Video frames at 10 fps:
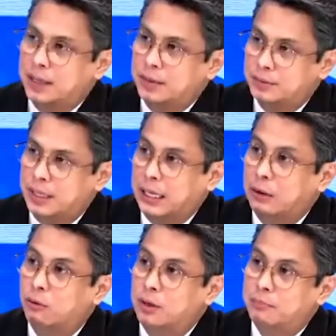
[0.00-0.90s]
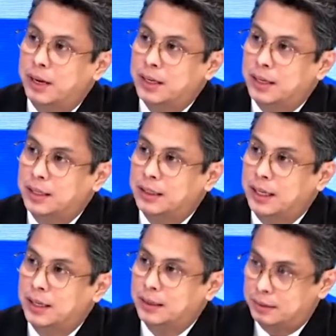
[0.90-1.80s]
is they can only buy
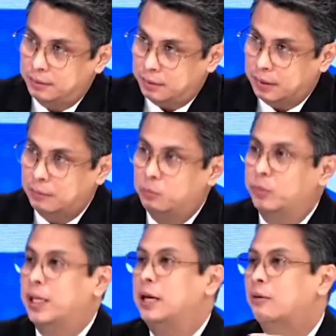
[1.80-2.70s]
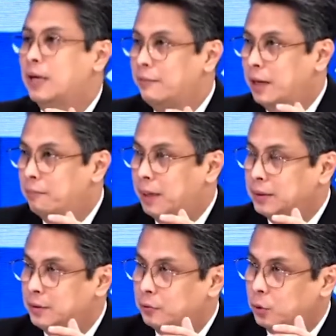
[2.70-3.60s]
retail. They don't have the
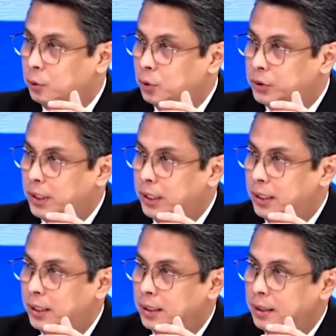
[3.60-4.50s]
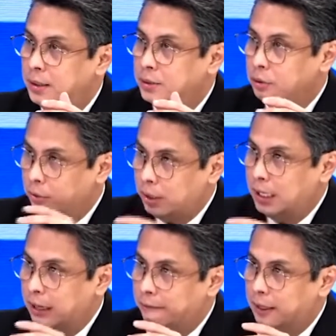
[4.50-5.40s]
capacity for wholesale. So
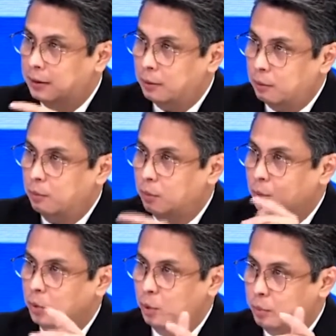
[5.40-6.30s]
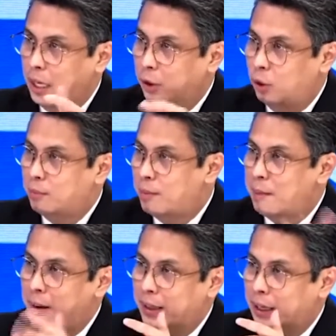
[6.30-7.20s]
in effect, gobyerno
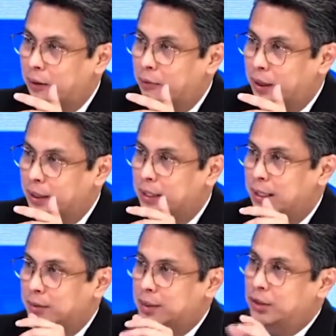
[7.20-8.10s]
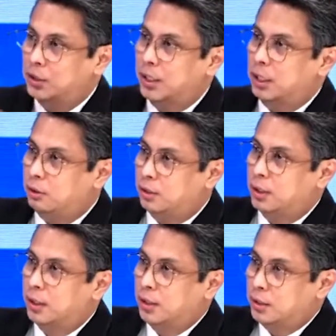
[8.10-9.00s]
mamamakyaw and then essentially
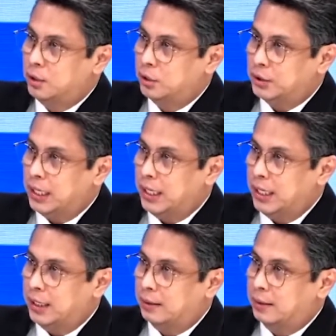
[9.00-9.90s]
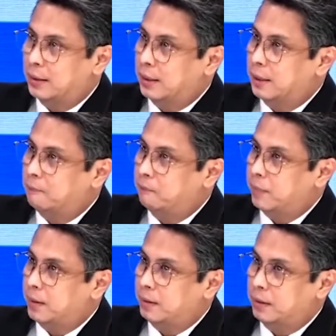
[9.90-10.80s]
you're selling it
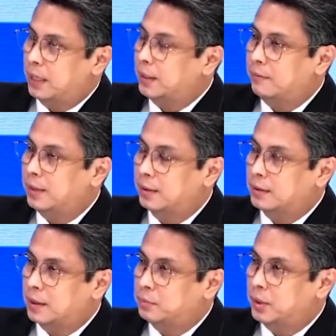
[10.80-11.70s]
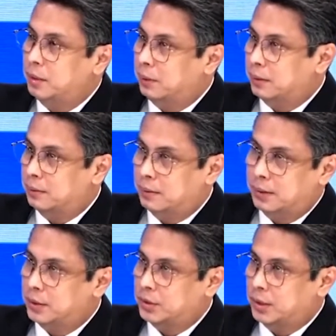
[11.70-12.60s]
not even at a subsidy but
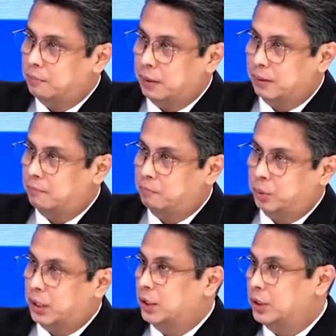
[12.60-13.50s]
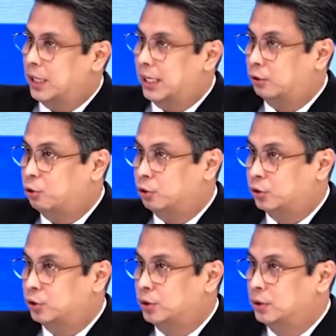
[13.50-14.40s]
potentially at cost
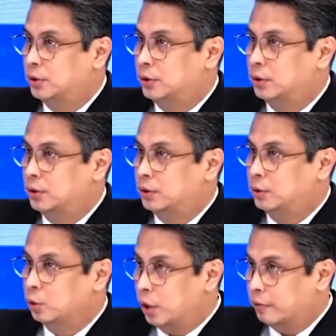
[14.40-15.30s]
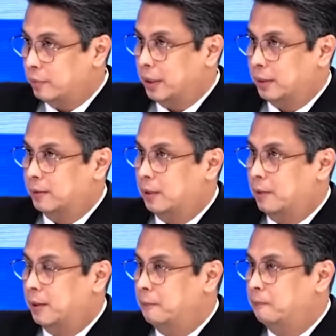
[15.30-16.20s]
to government, ikaw,
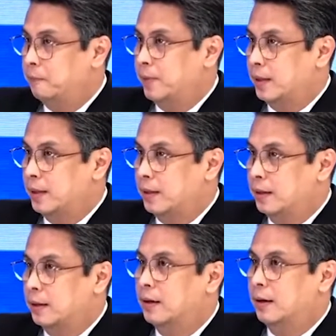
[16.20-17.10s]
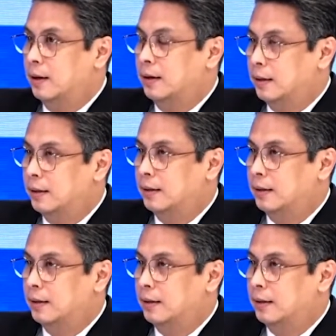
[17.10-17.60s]
diba? Kasi we're always talking about the